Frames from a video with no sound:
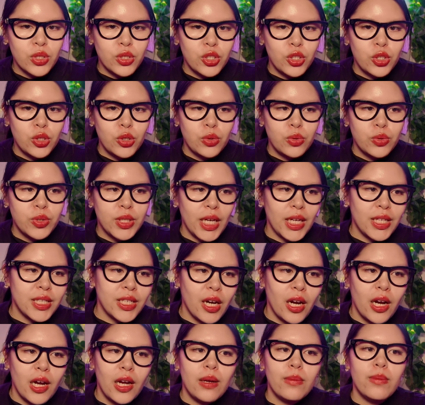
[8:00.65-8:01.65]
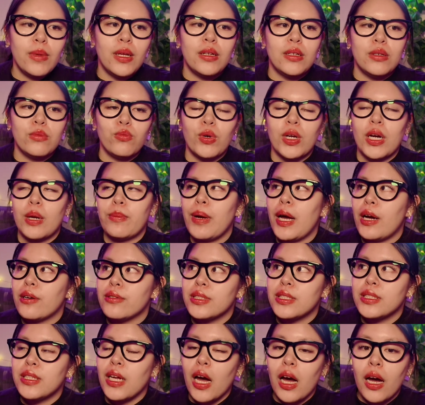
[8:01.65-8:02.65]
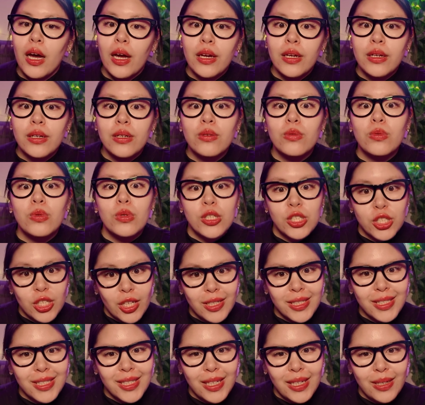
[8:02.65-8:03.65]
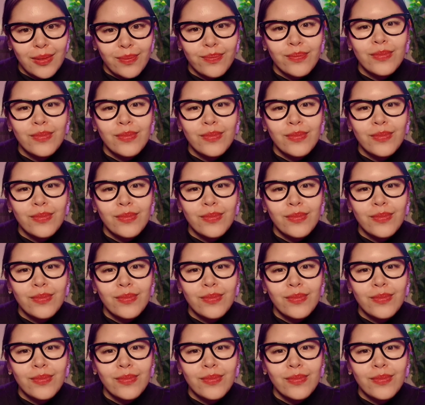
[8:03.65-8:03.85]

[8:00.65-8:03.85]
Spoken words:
into daytime, and when I'm outside, we shall see.